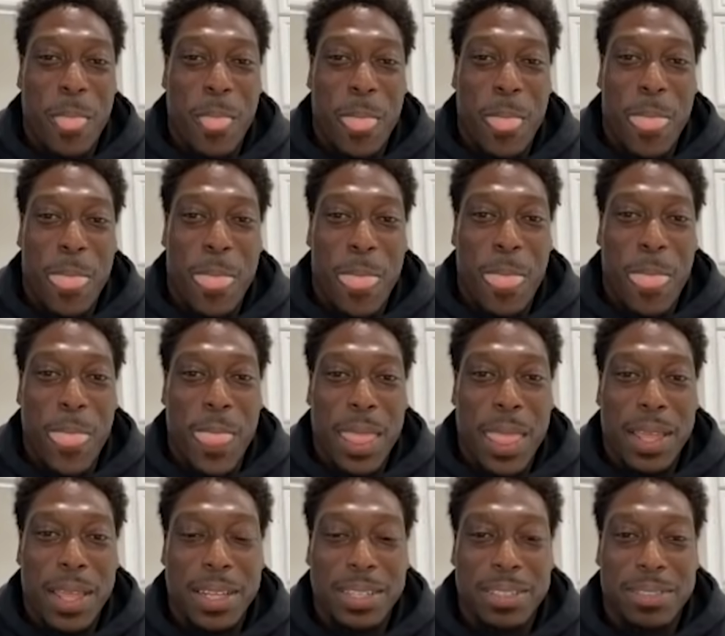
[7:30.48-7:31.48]

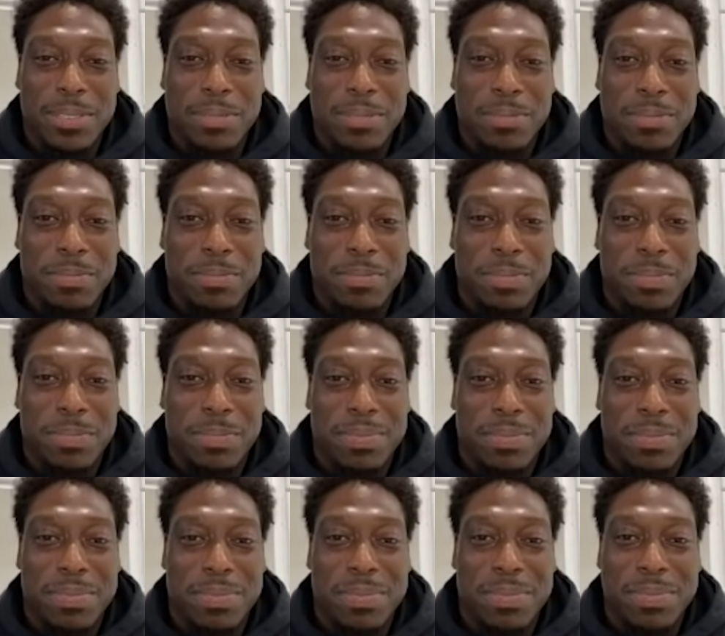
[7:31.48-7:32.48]

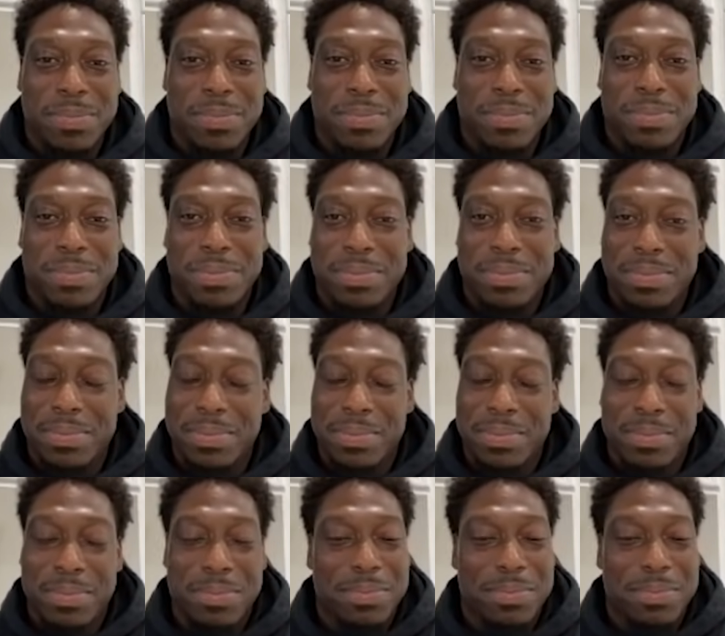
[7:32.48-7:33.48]

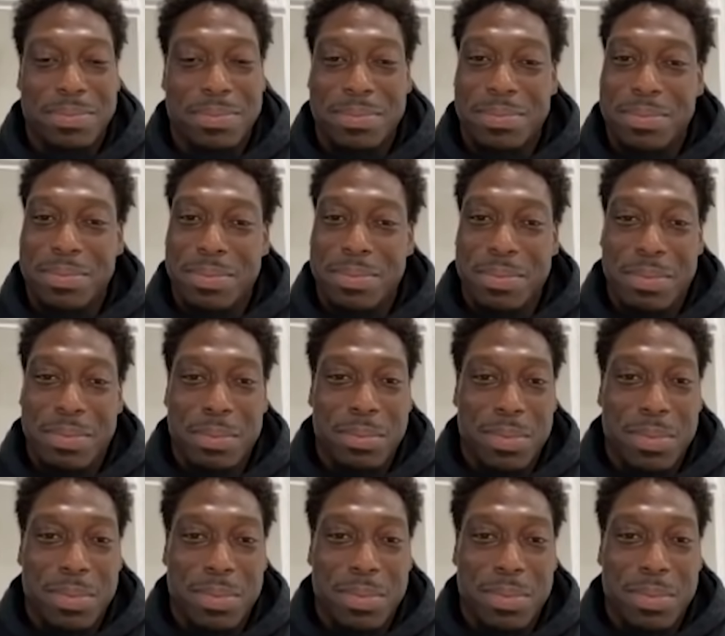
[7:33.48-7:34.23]
The person shown says nothing.